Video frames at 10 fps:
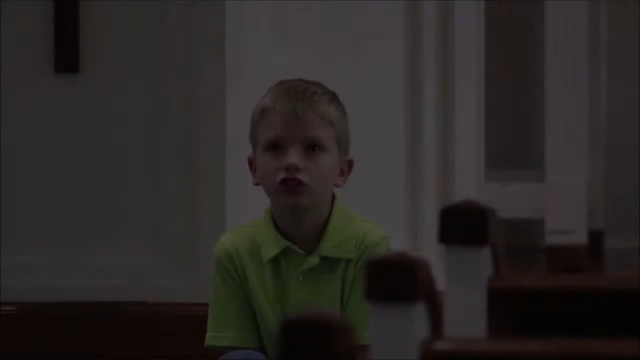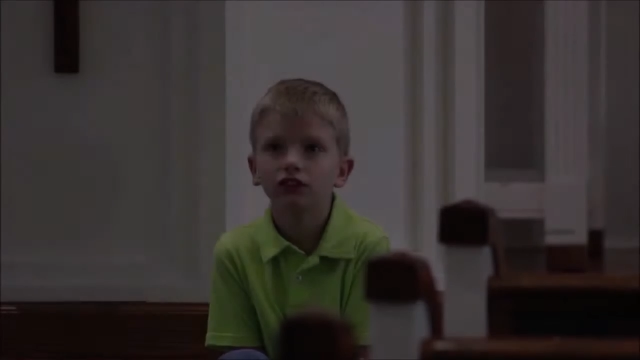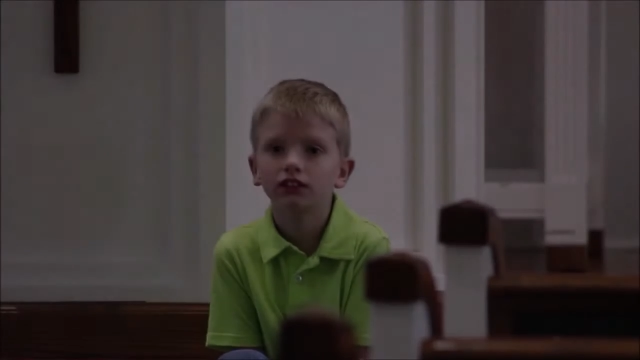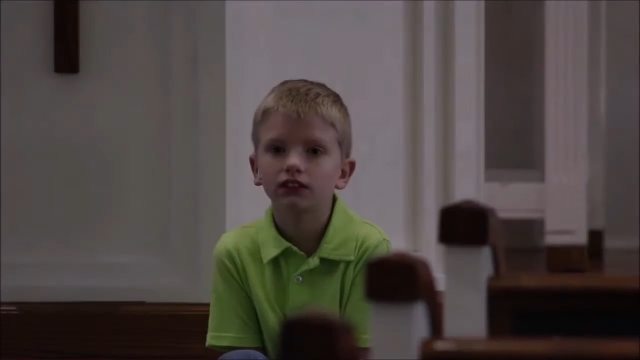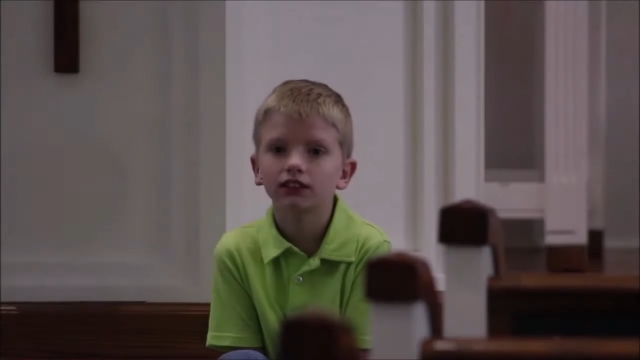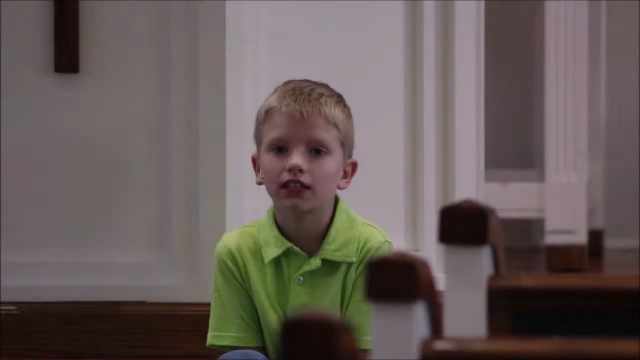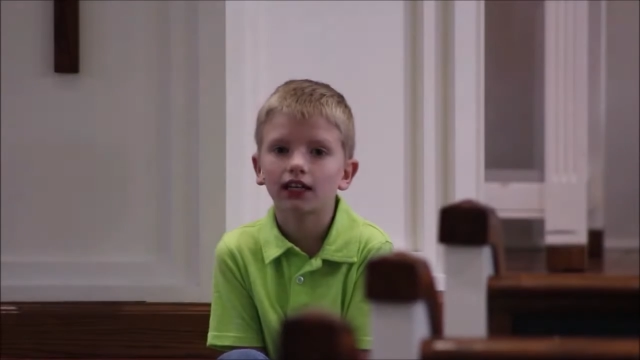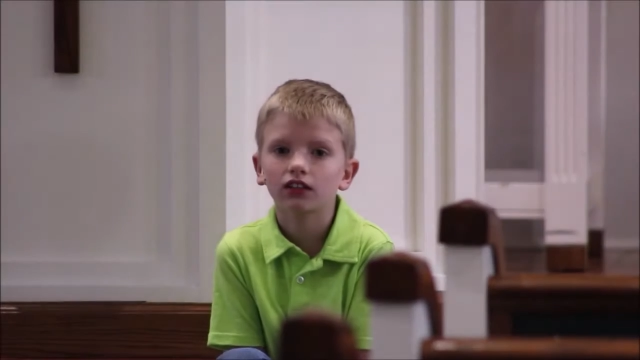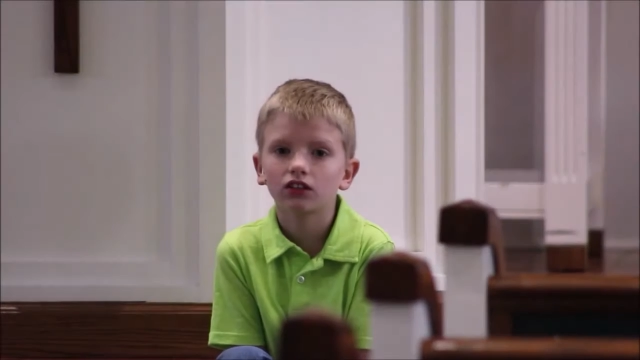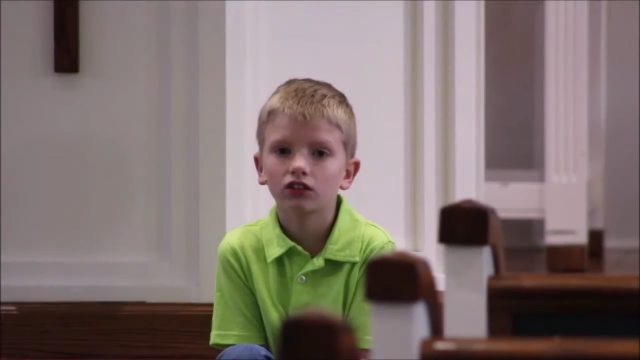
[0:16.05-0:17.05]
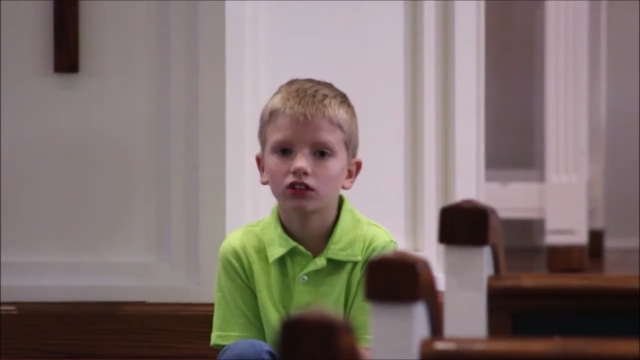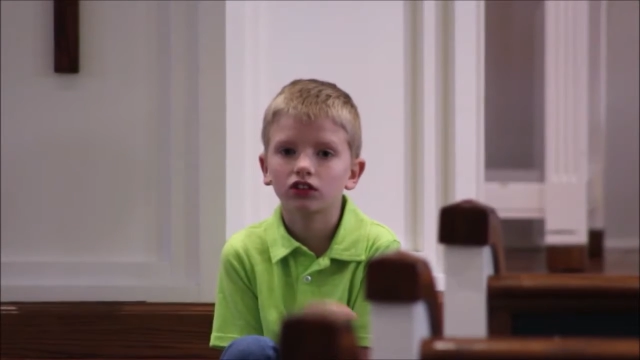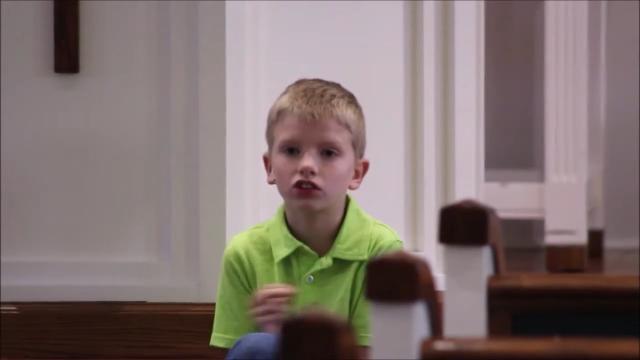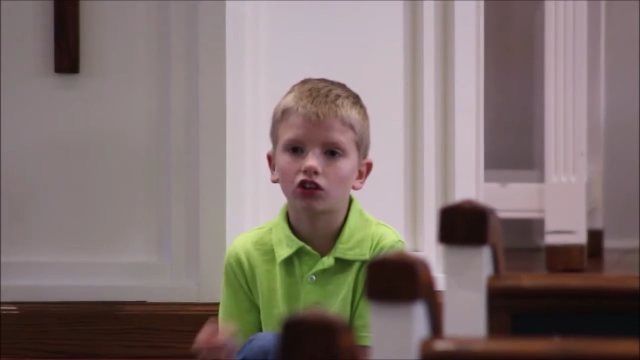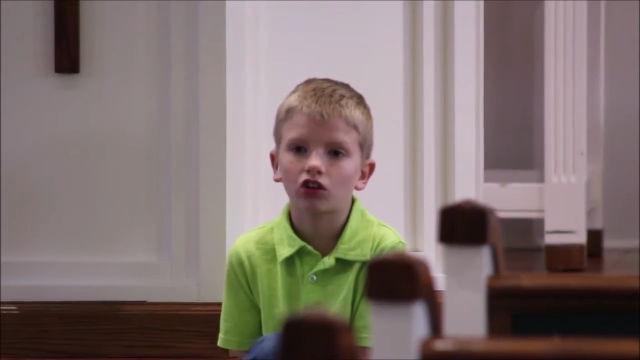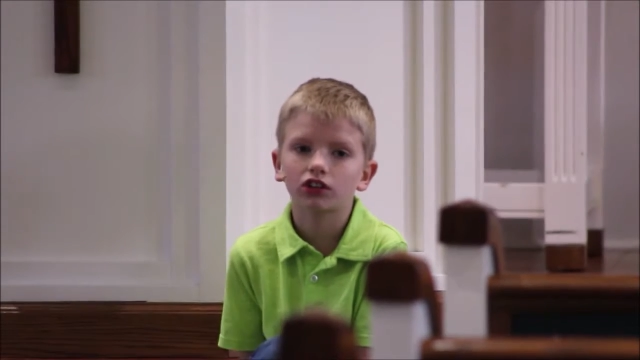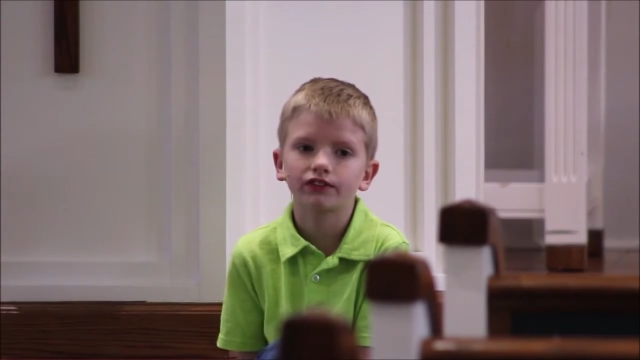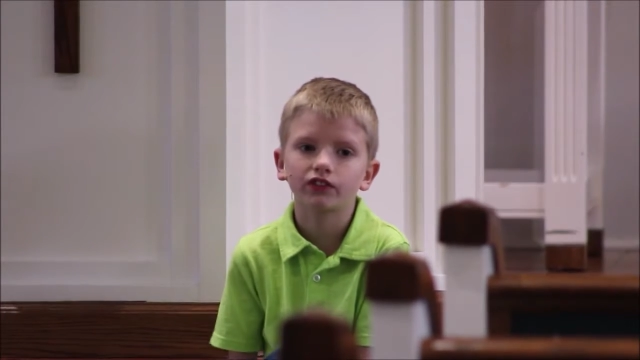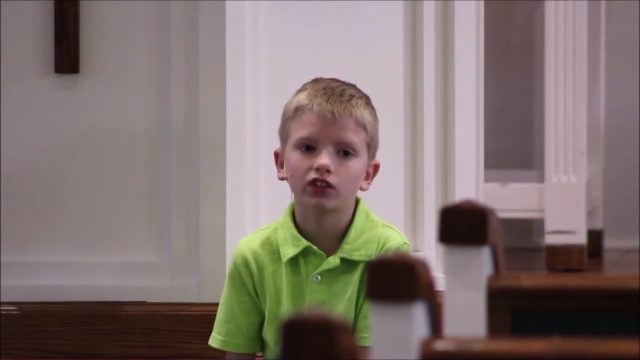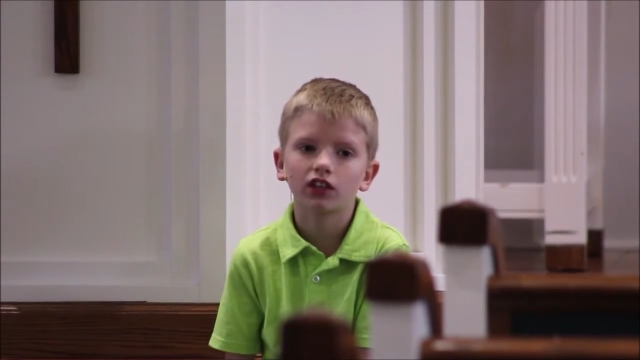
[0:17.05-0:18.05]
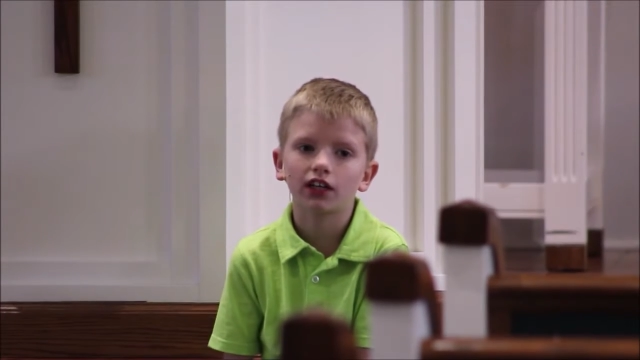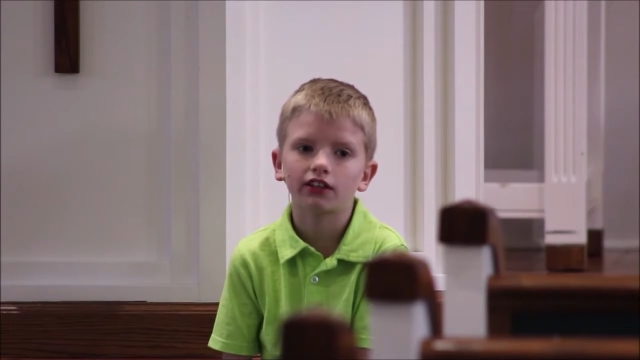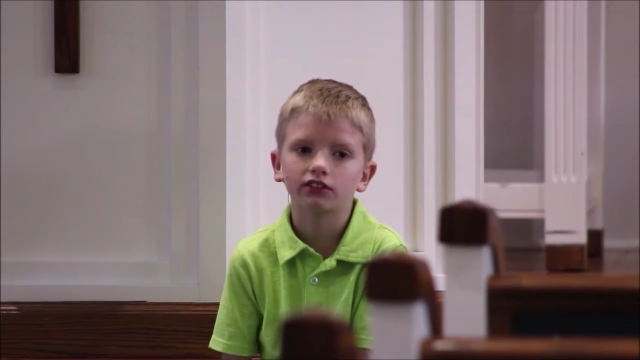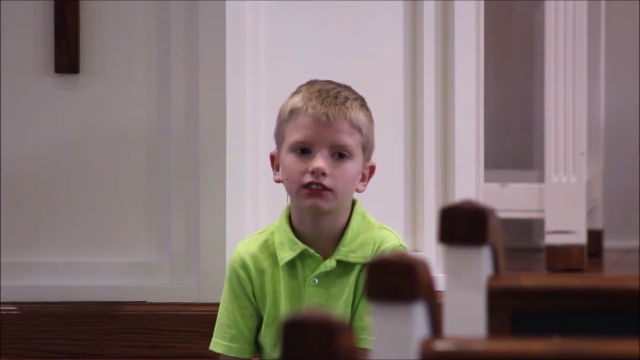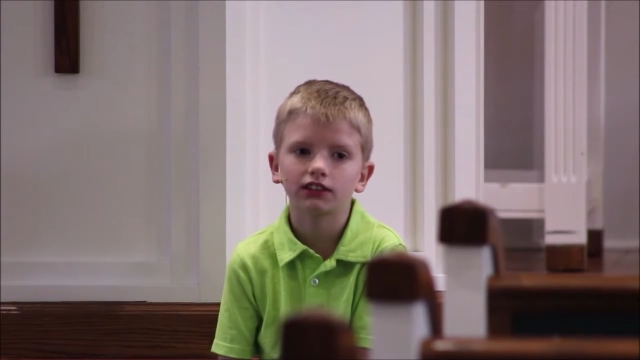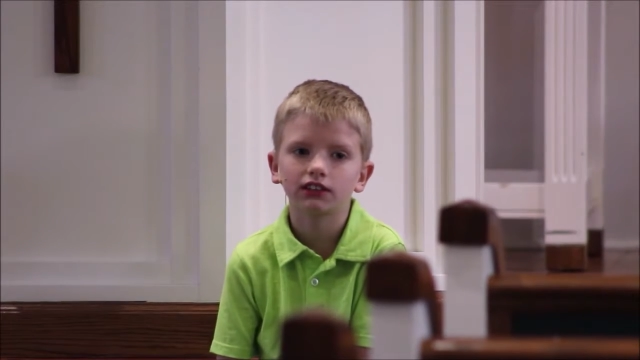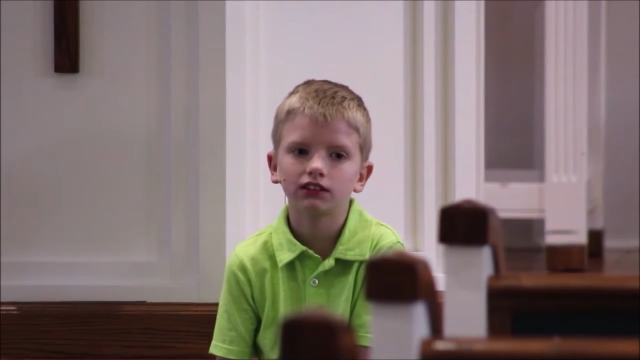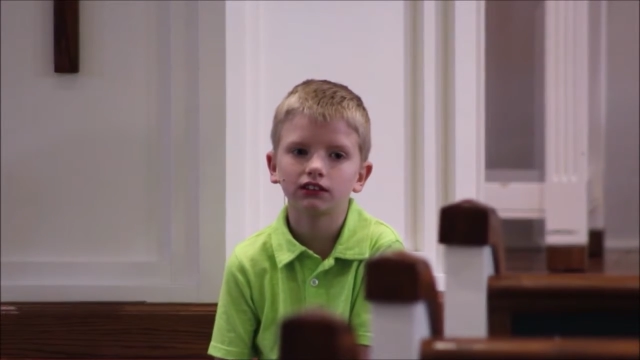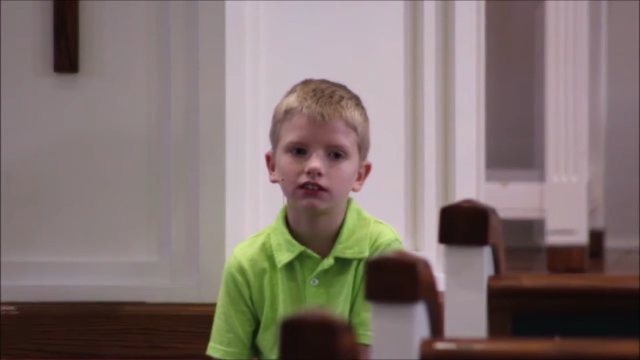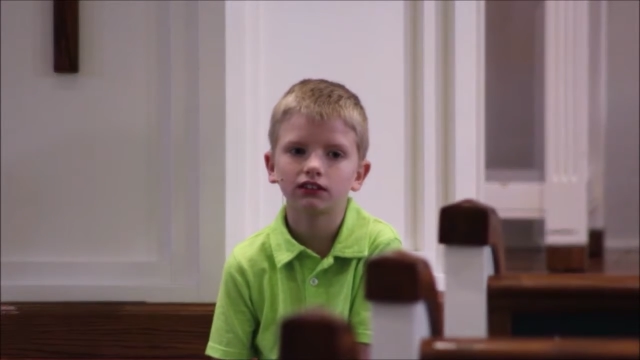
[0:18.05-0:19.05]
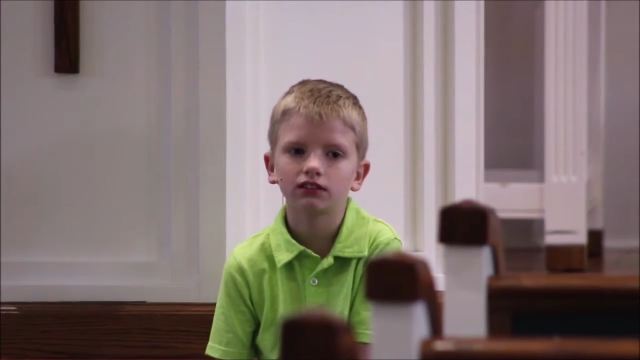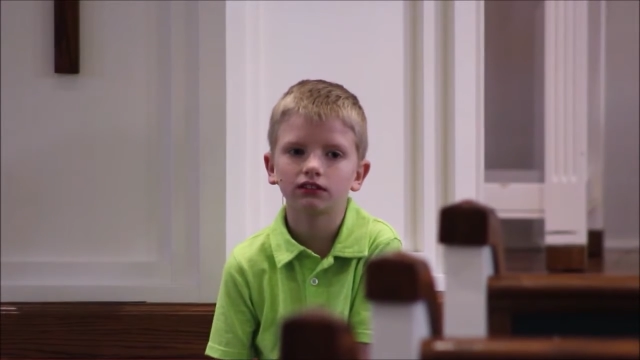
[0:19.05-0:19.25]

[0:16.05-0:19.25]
Jesus died on the cross for our sins,